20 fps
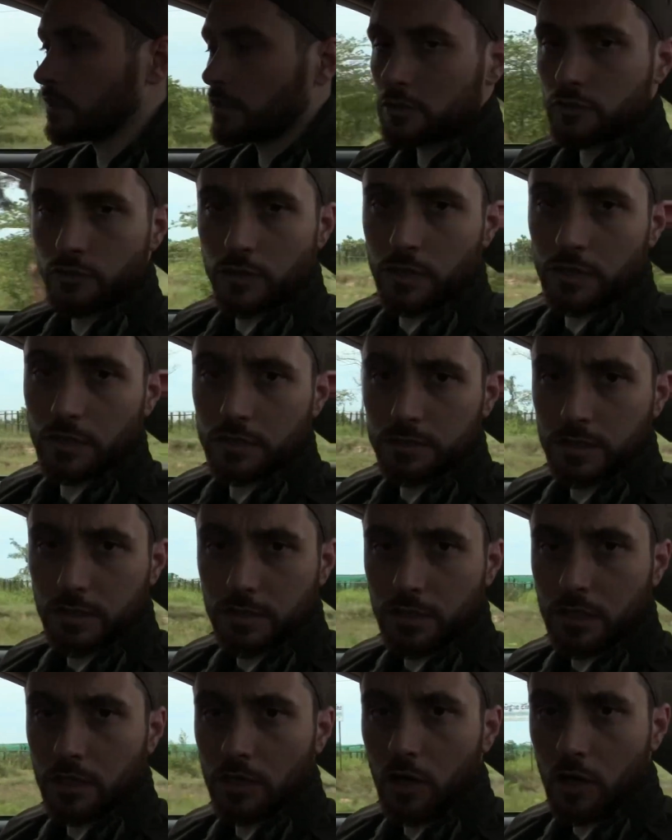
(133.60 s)
trinkets that
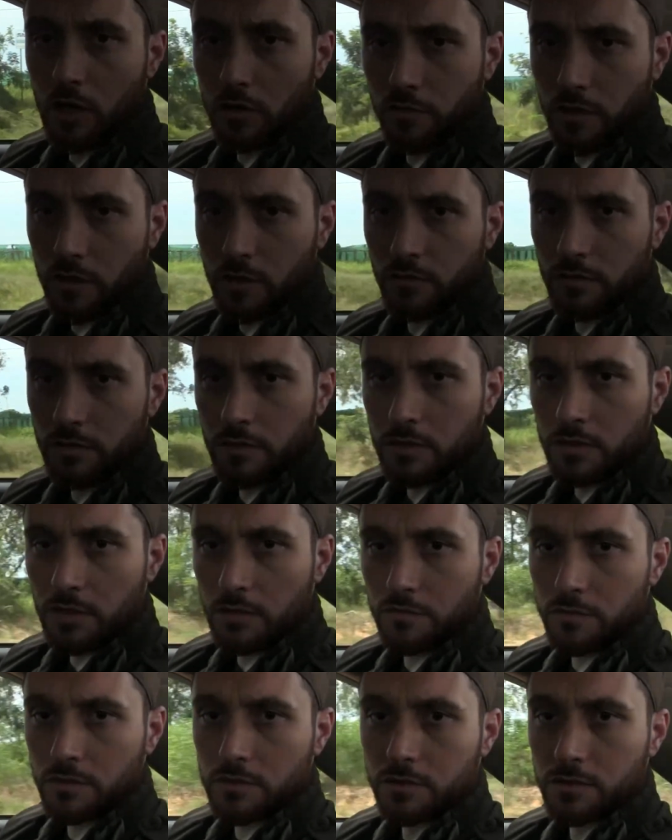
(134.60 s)
they carve out of it,
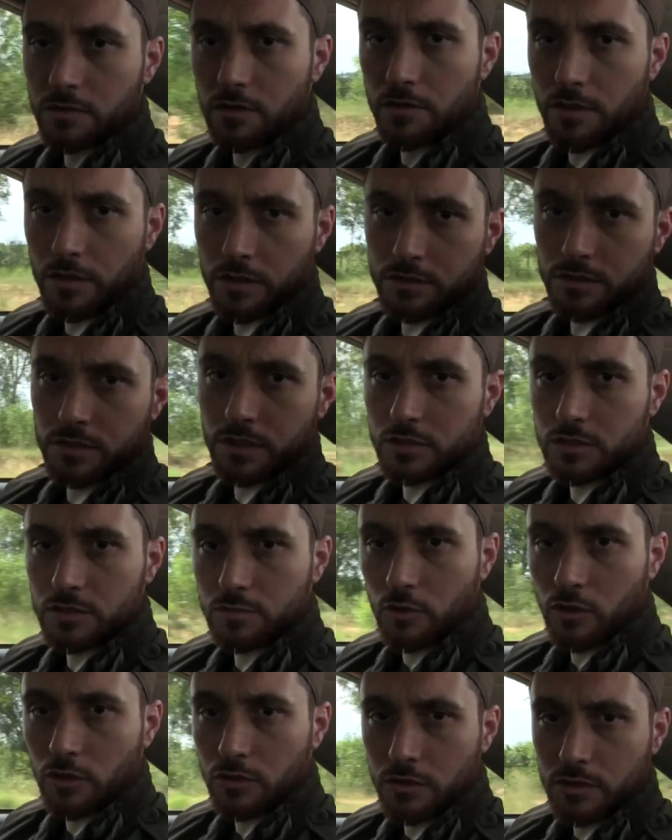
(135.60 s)
even things as
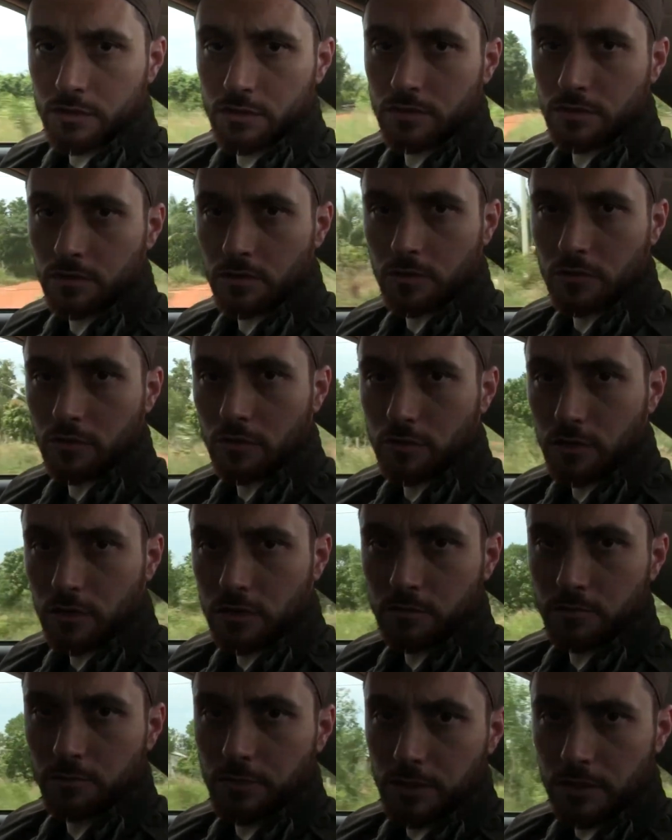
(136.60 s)
small as you know
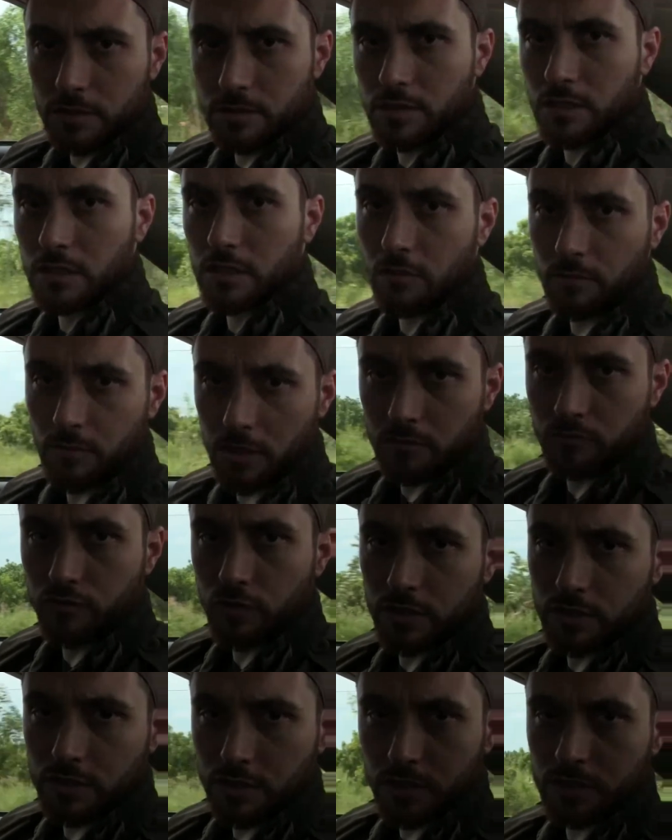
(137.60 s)
little beads that they make
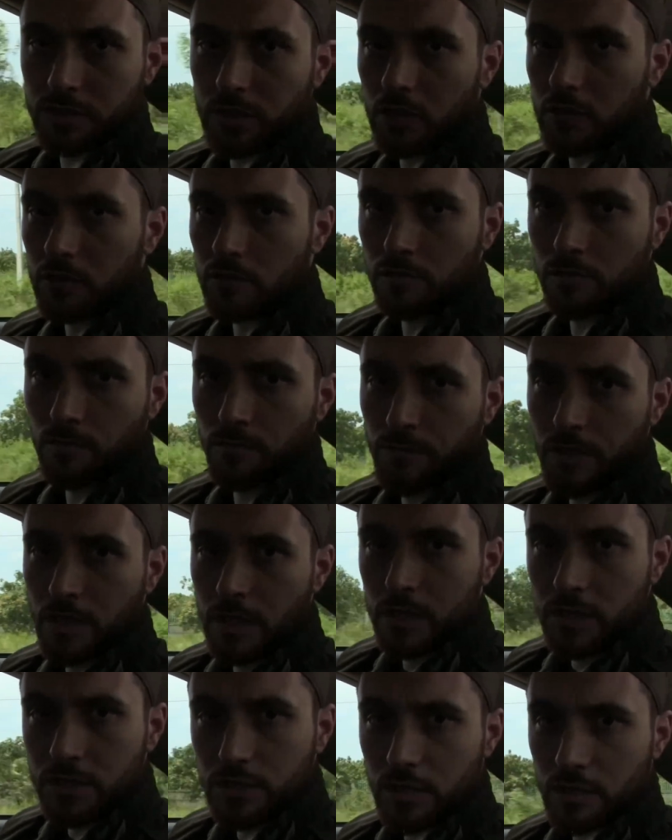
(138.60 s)
bracelets out of,
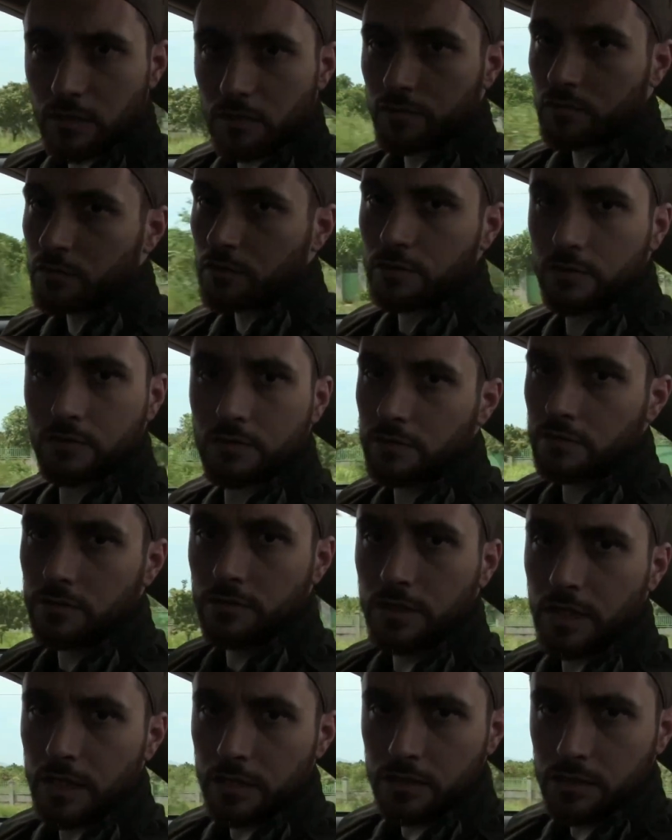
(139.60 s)
sell for
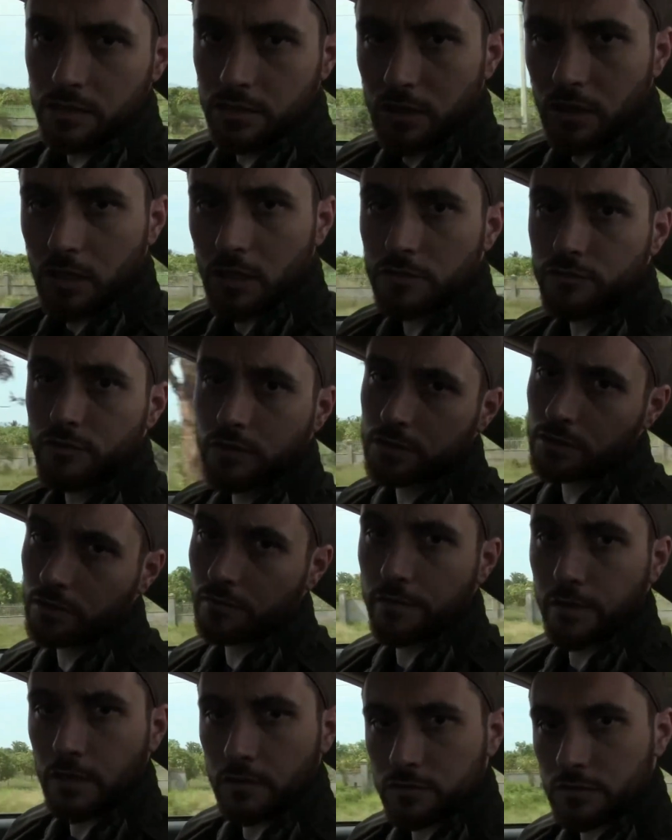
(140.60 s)
tens to hundreds of
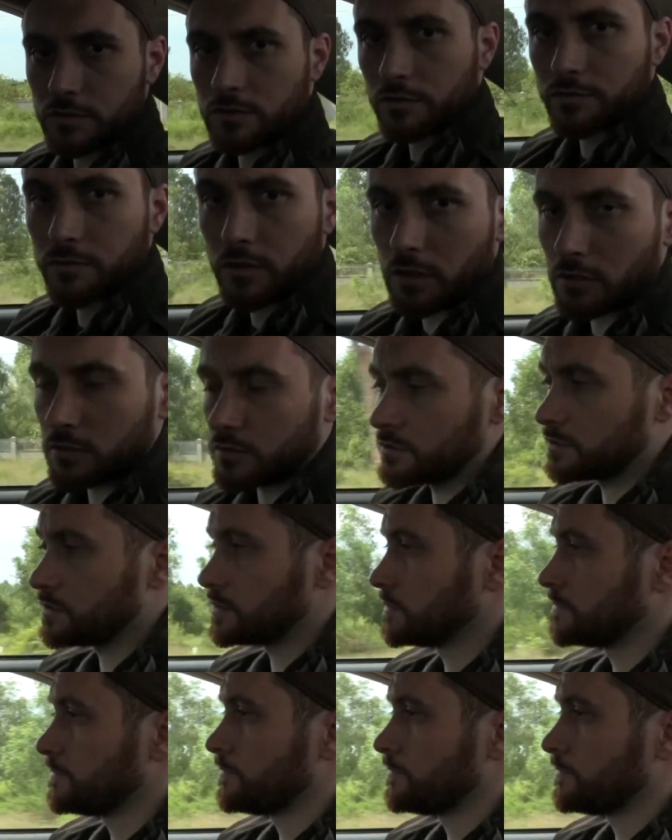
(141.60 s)
thousands of dollars.